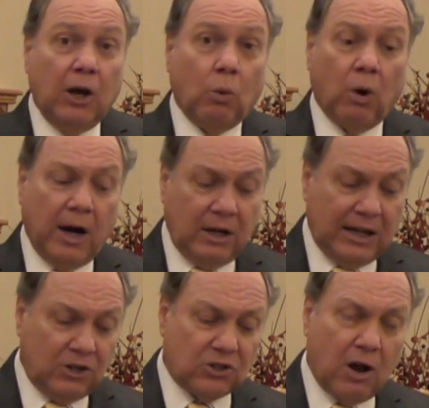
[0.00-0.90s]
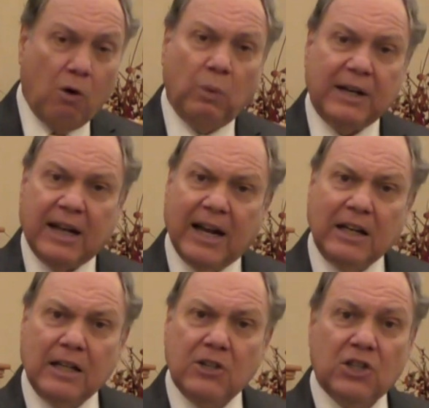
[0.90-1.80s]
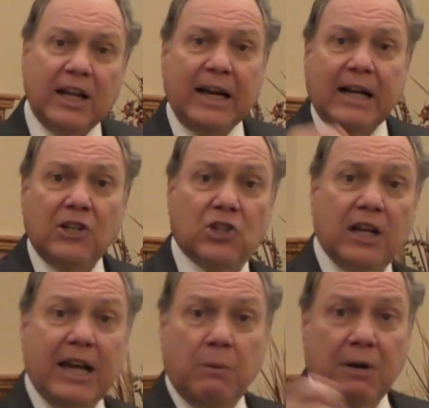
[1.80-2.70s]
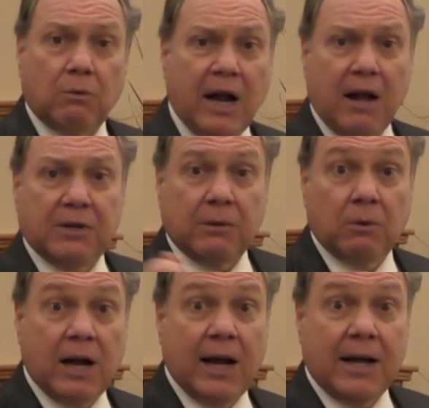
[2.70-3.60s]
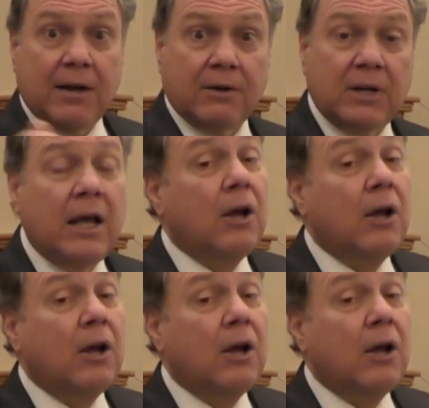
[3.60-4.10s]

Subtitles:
One little stone went into the sling and the sling went round and round.